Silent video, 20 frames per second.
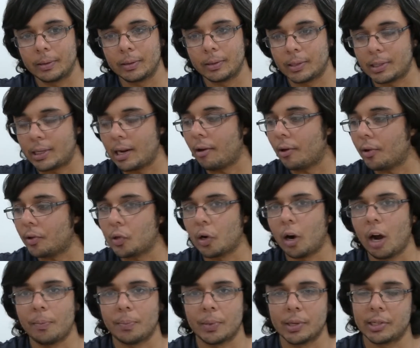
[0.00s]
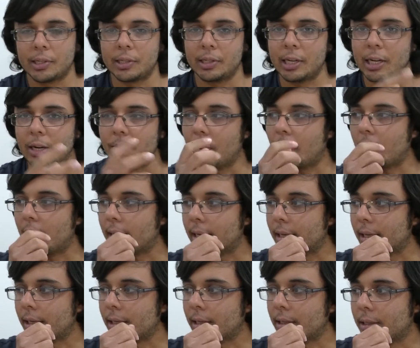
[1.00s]
stereotype, this stigma
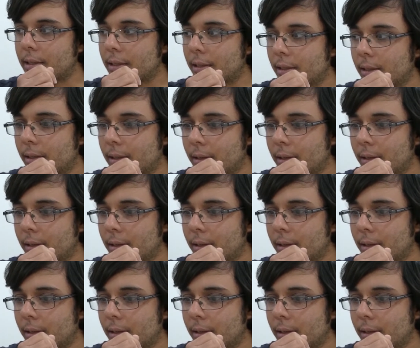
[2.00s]
is